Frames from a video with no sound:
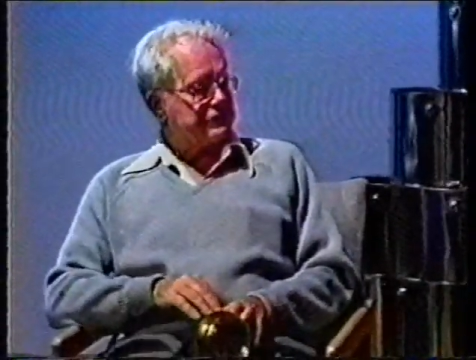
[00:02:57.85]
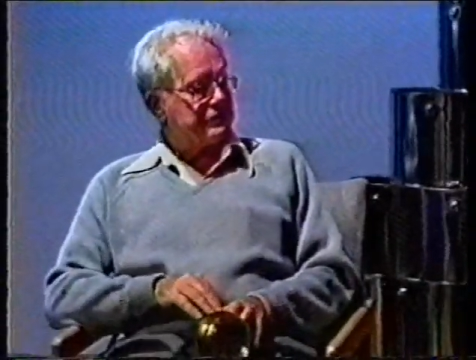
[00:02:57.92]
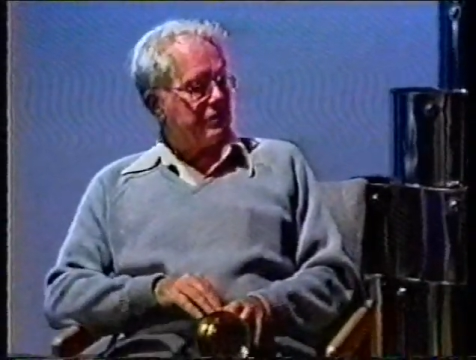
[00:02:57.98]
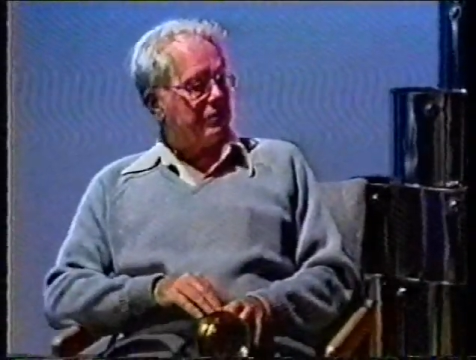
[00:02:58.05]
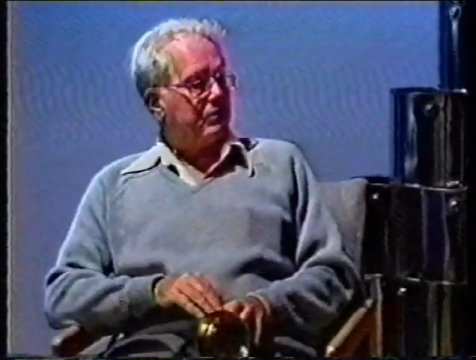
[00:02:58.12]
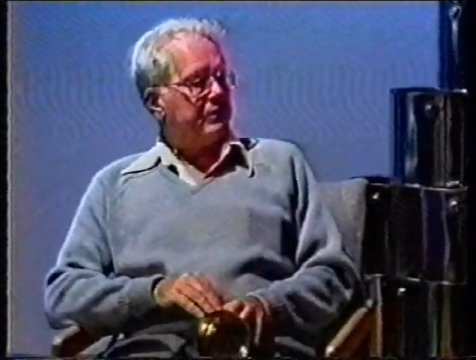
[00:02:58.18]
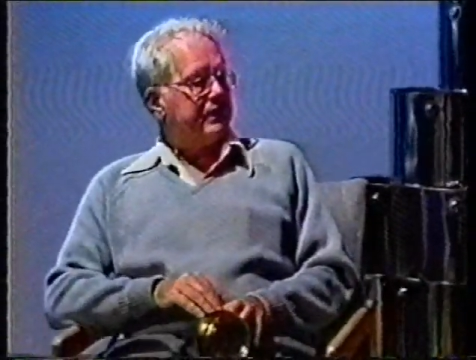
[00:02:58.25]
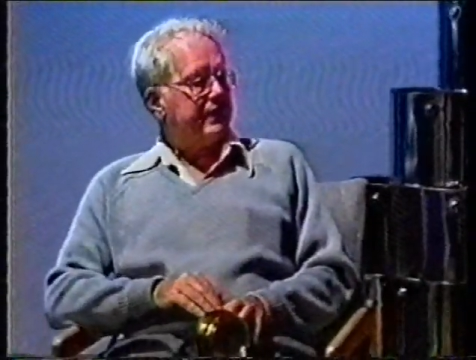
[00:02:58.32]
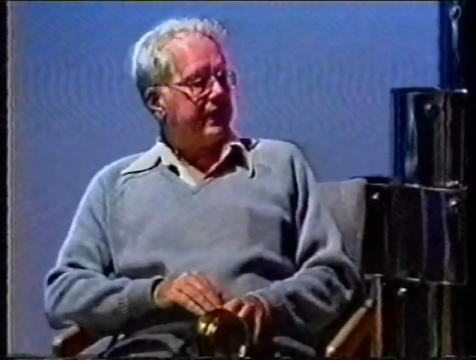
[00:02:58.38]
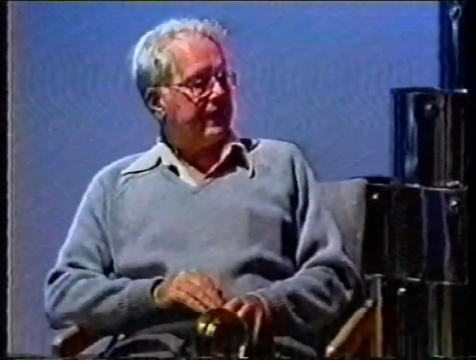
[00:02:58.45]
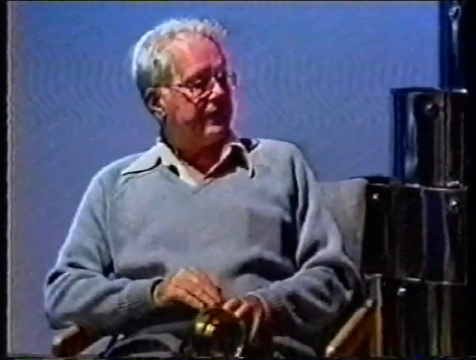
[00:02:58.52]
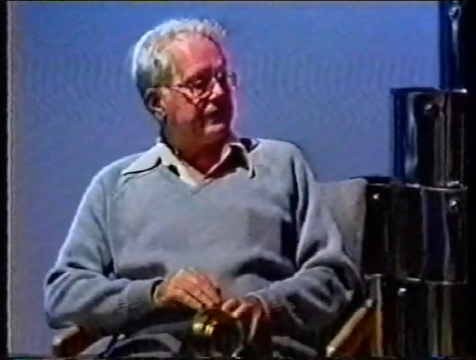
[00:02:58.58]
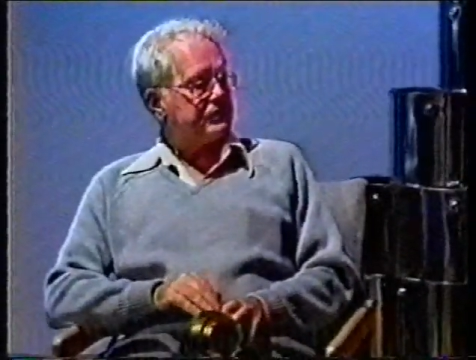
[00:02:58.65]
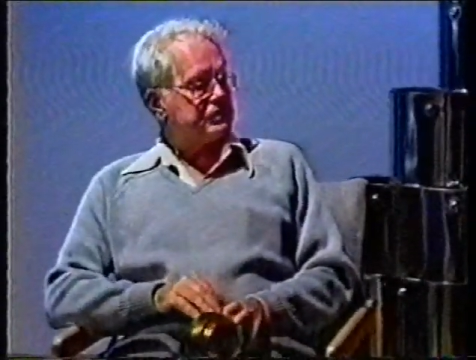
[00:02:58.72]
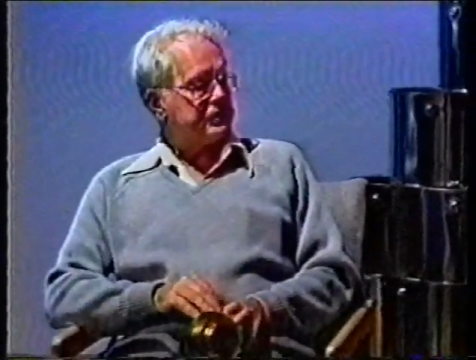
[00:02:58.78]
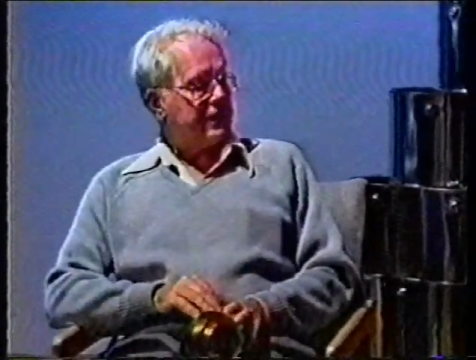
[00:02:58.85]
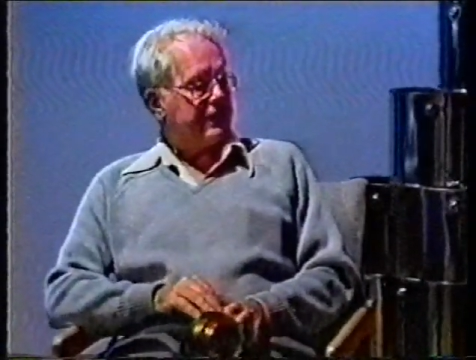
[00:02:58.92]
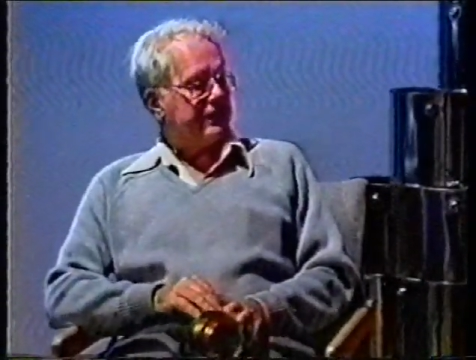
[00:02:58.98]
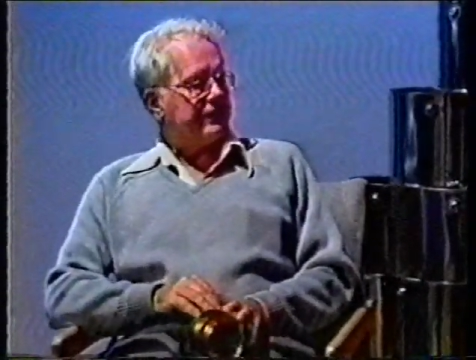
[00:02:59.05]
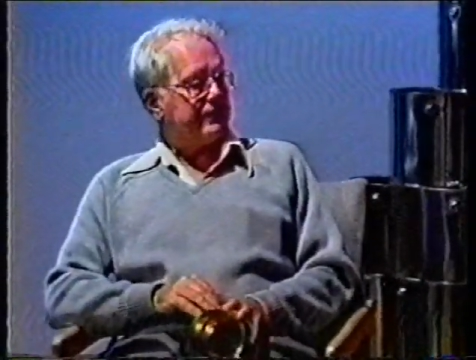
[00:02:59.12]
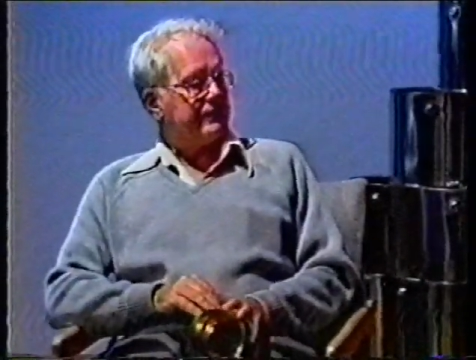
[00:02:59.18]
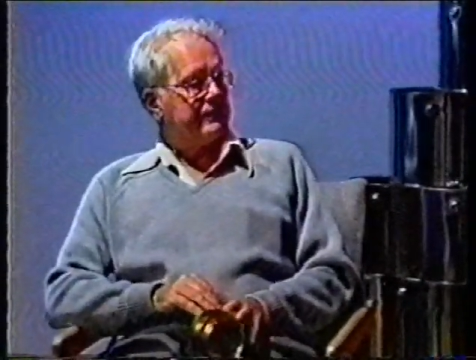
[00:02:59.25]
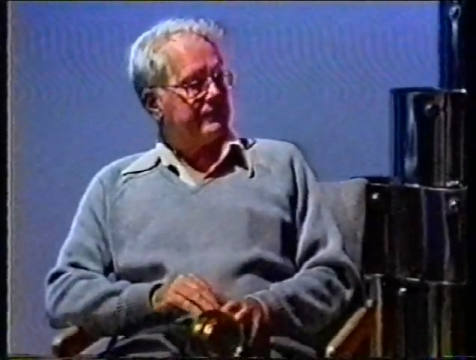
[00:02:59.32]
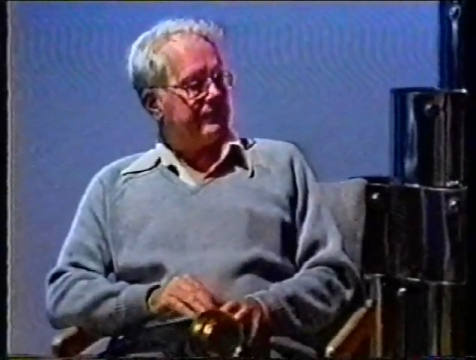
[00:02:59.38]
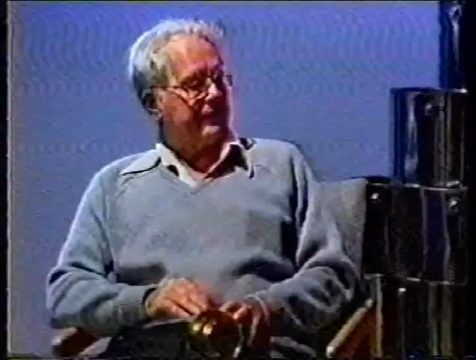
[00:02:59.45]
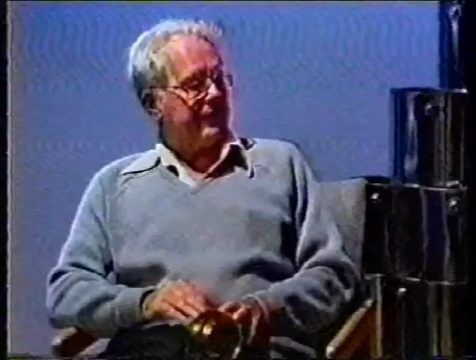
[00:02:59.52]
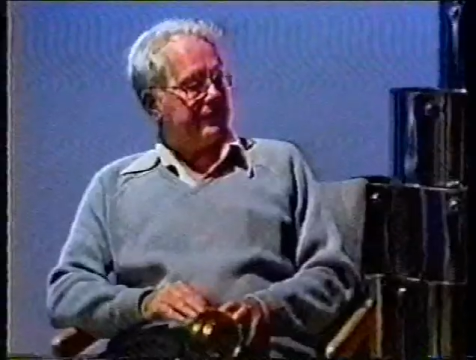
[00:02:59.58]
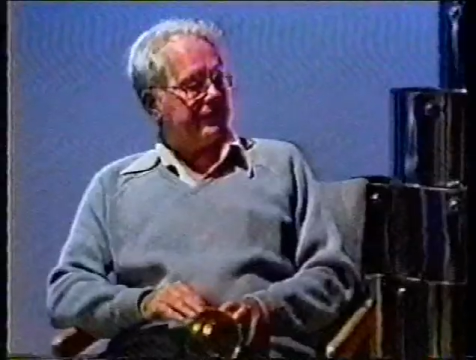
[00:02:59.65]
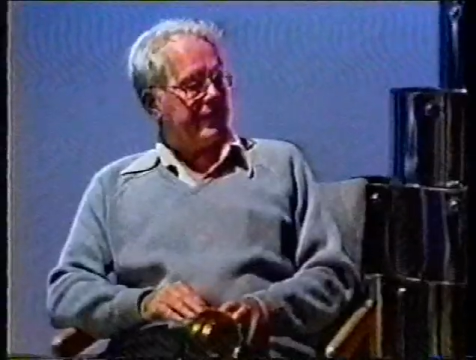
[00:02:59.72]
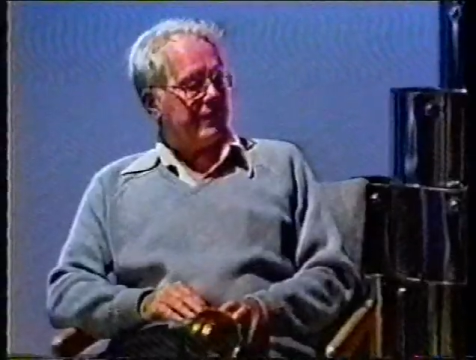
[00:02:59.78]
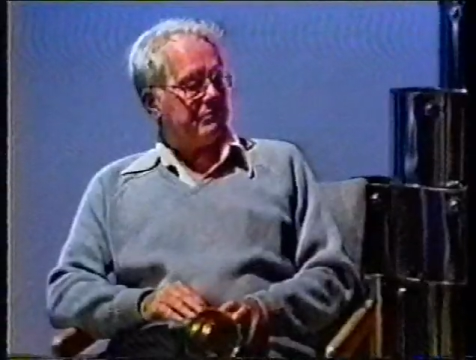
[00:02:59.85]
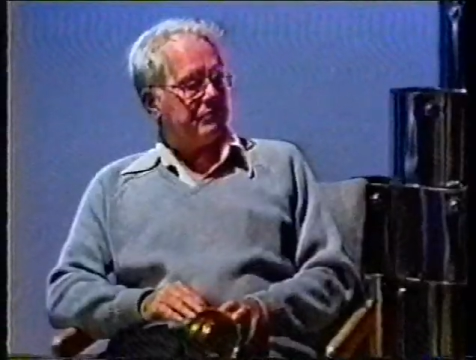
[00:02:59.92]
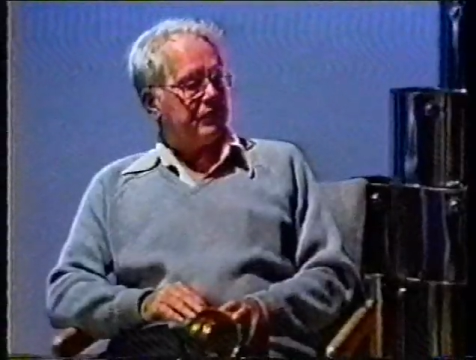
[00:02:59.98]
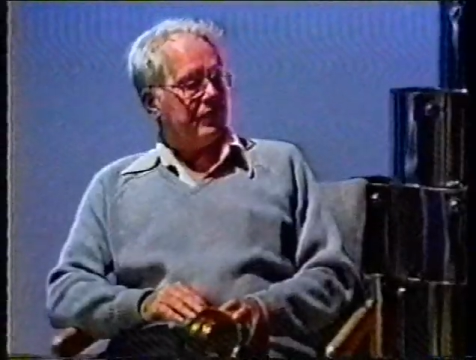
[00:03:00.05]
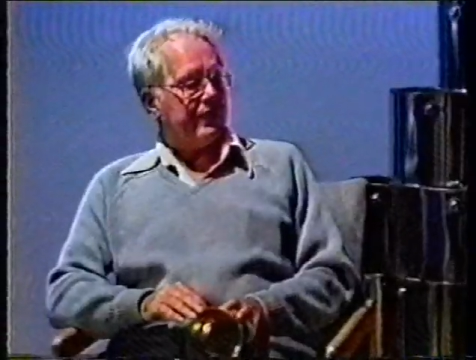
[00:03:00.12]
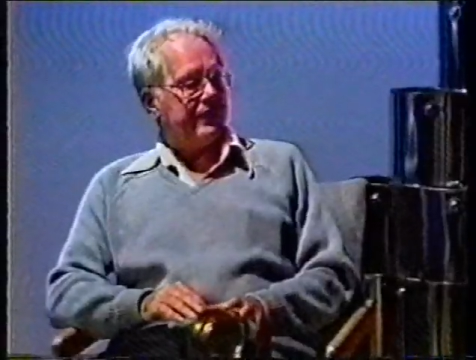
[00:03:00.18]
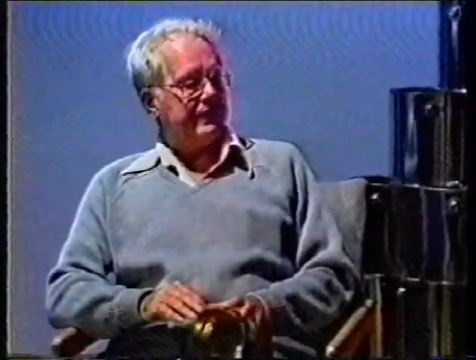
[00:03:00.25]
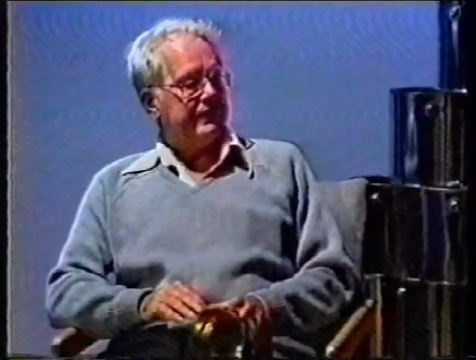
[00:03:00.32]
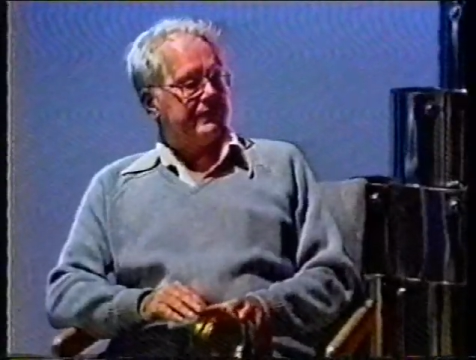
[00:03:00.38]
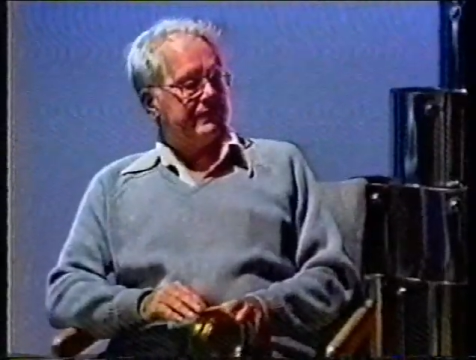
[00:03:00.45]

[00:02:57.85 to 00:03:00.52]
so we can solder at that point.